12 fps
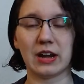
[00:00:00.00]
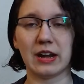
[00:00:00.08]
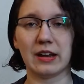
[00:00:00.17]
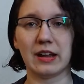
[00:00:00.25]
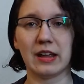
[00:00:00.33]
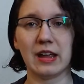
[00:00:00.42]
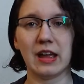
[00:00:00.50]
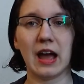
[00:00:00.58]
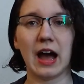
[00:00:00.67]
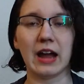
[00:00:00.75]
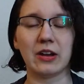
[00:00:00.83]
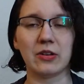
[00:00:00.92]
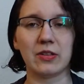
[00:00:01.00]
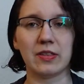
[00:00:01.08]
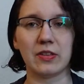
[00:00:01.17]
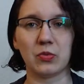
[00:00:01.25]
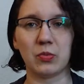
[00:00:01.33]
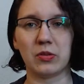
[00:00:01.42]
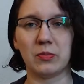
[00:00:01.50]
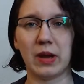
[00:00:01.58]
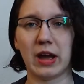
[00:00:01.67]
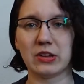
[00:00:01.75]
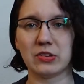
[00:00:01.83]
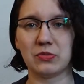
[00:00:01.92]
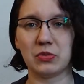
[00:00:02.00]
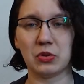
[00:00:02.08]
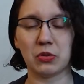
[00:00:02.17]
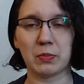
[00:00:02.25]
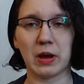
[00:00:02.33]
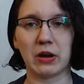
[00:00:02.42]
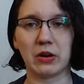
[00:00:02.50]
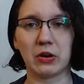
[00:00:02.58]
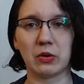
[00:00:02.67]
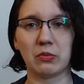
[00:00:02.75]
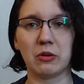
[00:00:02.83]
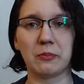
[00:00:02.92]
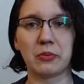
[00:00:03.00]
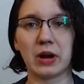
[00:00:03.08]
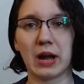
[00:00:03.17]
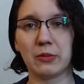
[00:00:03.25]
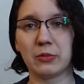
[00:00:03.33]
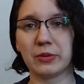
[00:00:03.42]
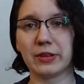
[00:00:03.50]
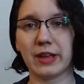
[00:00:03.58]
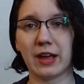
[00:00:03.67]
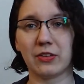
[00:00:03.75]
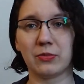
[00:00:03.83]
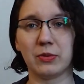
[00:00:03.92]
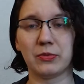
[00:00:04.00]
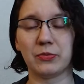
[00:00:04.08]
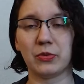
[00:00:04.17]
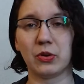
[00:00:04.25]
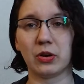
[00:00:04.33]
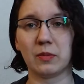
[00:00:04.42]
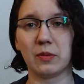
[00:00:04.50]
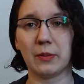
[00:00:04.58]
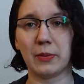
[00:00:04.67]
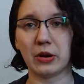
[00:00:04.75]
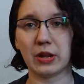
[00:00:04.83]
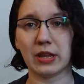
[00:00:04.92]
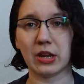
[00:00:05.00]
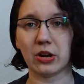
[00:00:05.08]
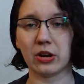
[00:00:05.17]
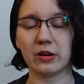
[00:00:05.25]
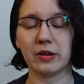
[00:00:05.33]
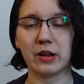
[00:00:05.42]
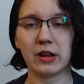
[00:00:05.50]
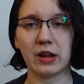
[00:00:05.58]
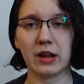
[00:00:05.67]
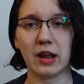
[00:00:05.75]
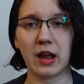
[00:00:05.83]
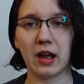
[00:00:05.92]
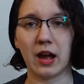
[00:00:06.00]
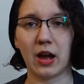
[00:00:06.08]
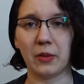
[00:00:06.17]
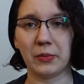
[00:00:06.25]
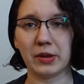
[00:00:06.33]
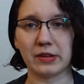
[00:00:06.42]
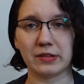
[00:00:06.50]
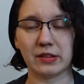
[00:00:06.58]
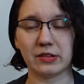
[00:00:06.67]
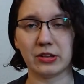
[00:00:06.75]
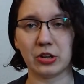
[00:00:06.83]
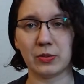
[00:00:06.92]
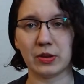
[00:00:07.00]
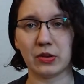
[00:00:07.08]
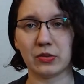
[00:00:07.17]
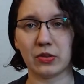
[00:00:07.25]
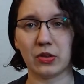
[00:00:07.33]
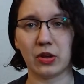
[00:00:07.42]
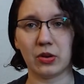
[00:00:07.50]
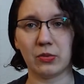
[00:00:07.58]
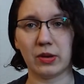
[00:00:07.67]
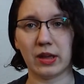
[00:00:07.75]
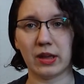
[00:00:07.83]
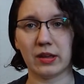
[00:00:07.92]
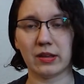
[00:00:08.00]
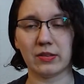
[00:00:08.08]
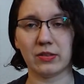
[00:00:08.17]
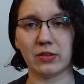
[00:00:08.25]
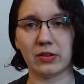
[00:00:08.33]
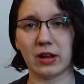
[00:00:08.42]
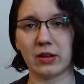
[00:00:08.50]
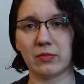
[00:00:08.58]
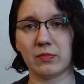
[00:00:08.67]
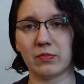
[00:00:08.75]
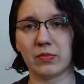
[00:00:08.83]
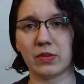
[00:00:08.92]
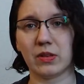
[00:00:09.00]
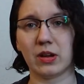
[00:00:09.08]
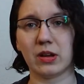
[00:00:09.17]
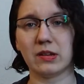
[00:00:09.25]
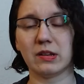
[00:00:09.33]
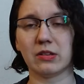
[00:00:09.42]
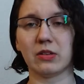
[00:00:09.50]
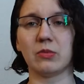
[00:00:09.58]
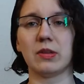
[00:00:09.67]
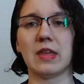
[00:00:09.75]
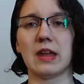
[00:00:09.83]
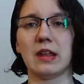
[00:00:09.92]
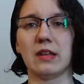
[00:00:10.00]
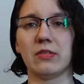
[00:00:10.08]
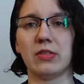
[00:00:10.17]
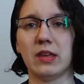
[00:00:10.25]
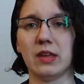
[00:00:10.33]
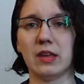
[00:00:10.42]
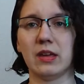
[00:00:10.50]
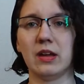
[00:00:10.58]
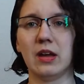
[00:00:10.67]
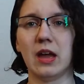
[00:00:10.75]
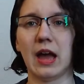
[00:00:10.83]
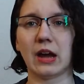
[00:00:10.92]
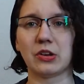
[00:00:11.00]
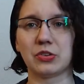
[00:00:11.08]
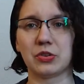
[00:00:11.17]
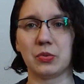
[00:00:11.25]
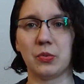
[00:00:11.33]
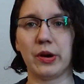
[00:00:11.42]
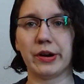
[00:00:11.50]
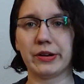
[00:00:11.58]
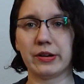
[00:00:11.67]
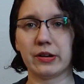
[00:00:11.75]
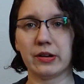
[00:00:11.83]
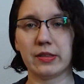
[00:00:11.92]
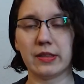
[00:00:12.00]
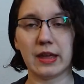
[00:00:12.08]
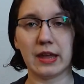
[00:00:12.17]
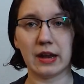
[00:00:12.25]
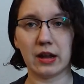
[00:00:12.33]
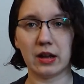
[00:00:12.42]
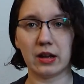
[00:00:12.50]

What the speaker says: And I know that this one batch of tooth powder will probably last me for about a year, because a little bit goes a long way, because you're not dealing with any of the extra water that